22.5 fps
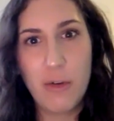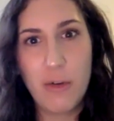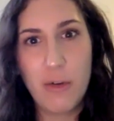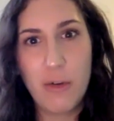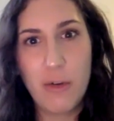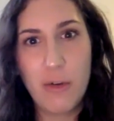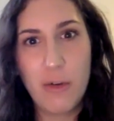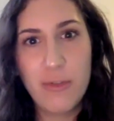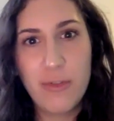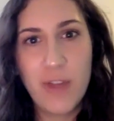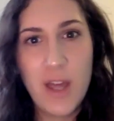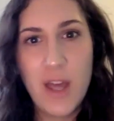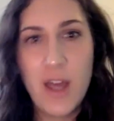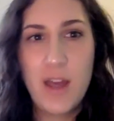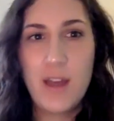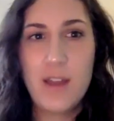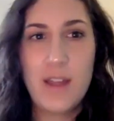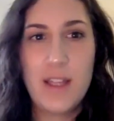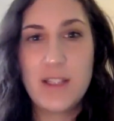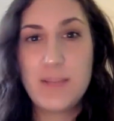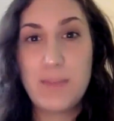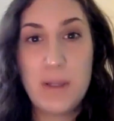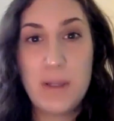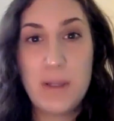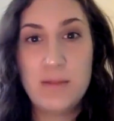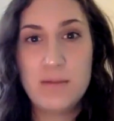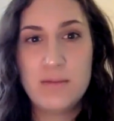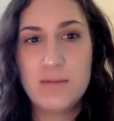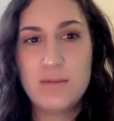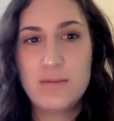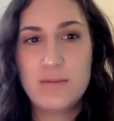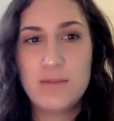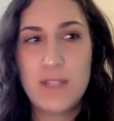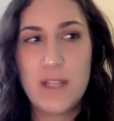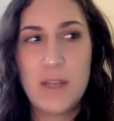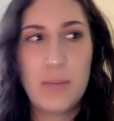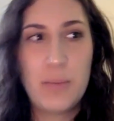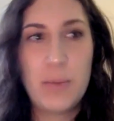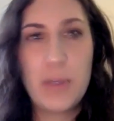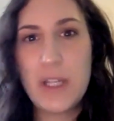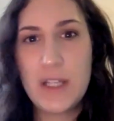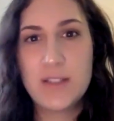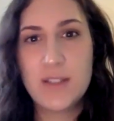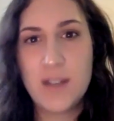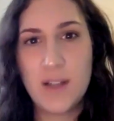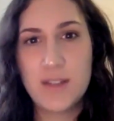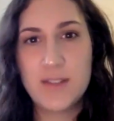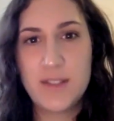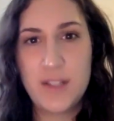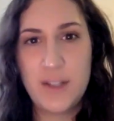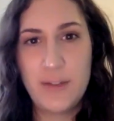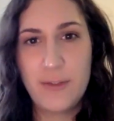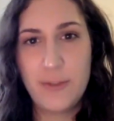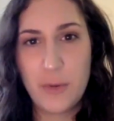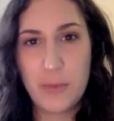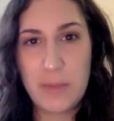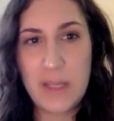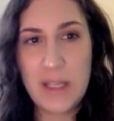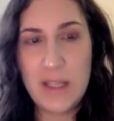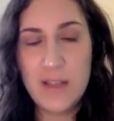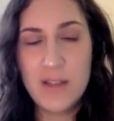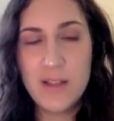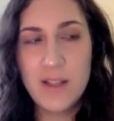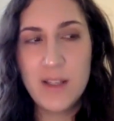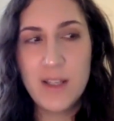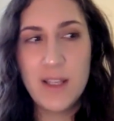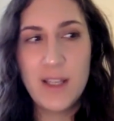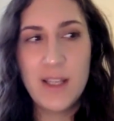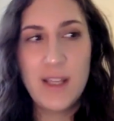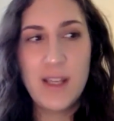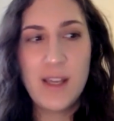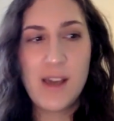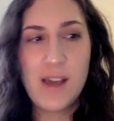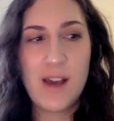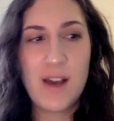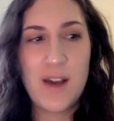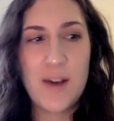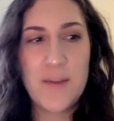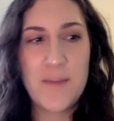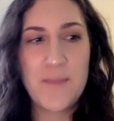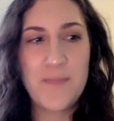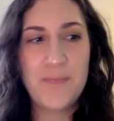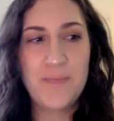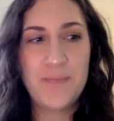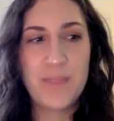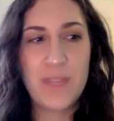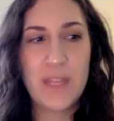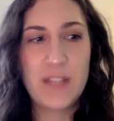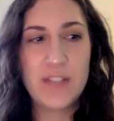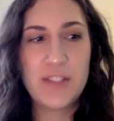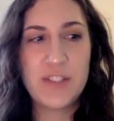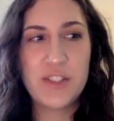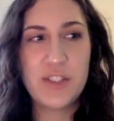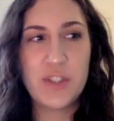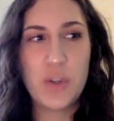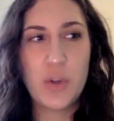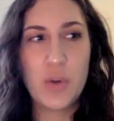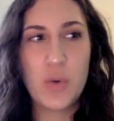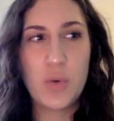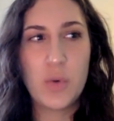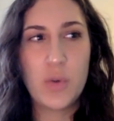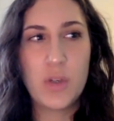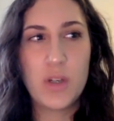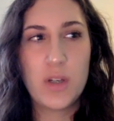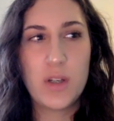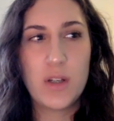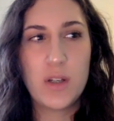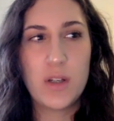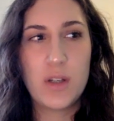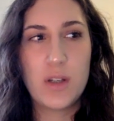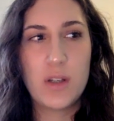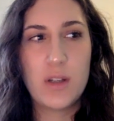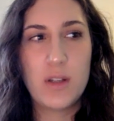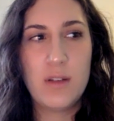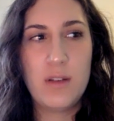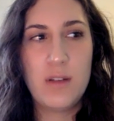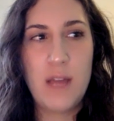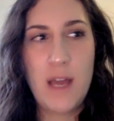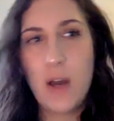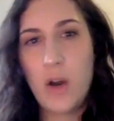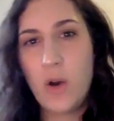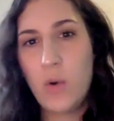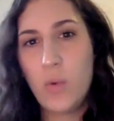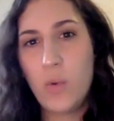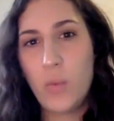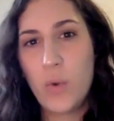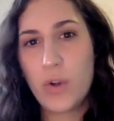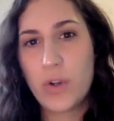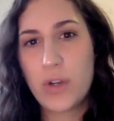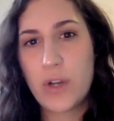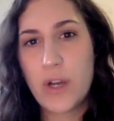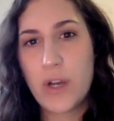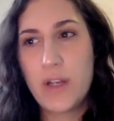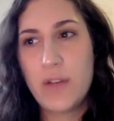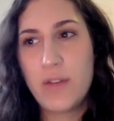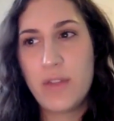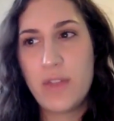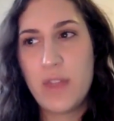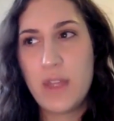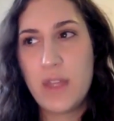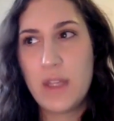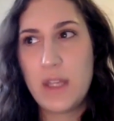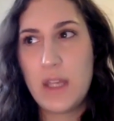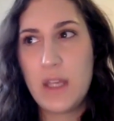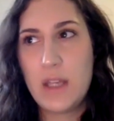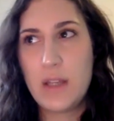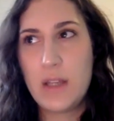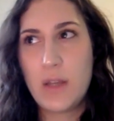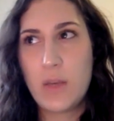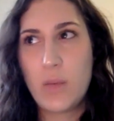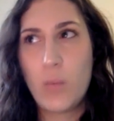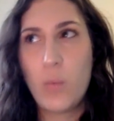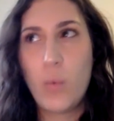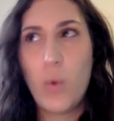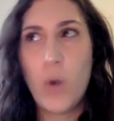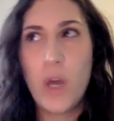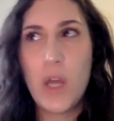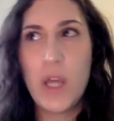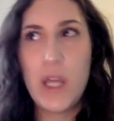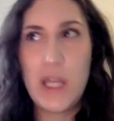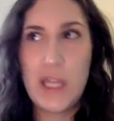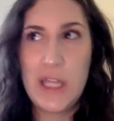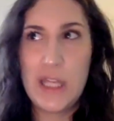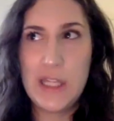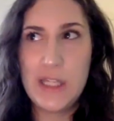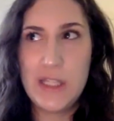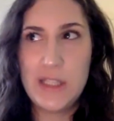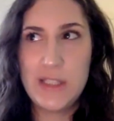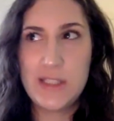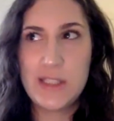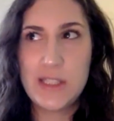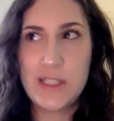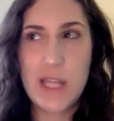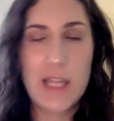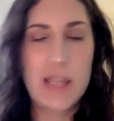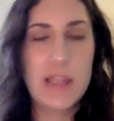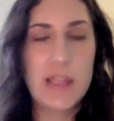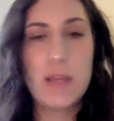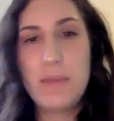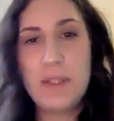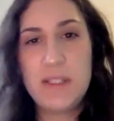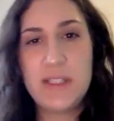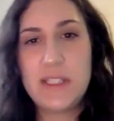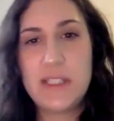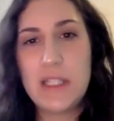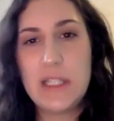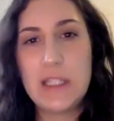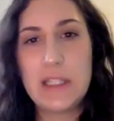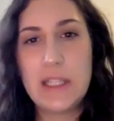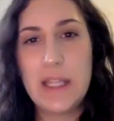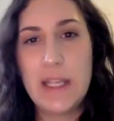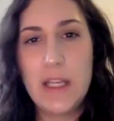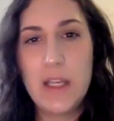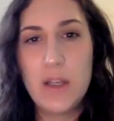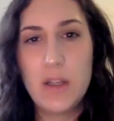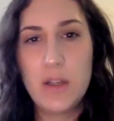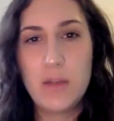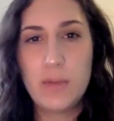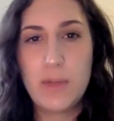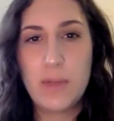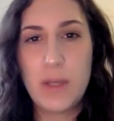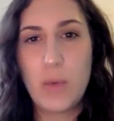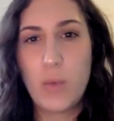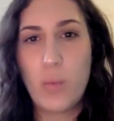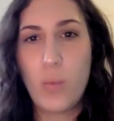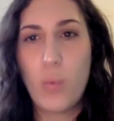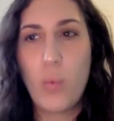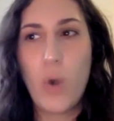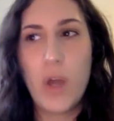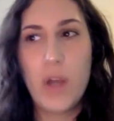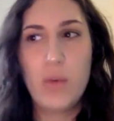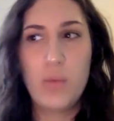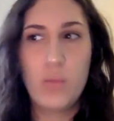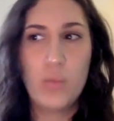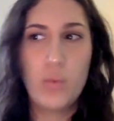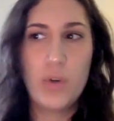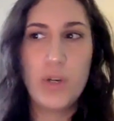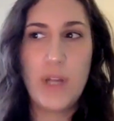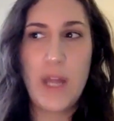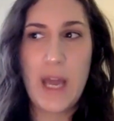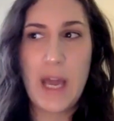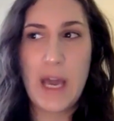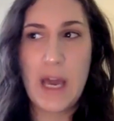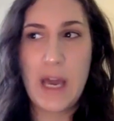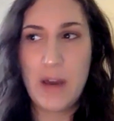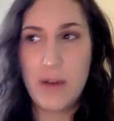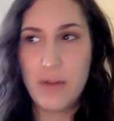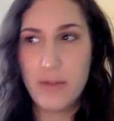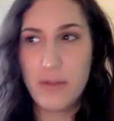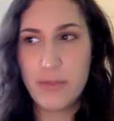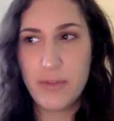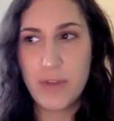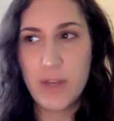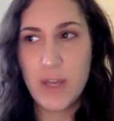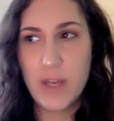it's been pretty exhausting for me. And so now we're kind of thinking like, what is like the missing link? Like, what would have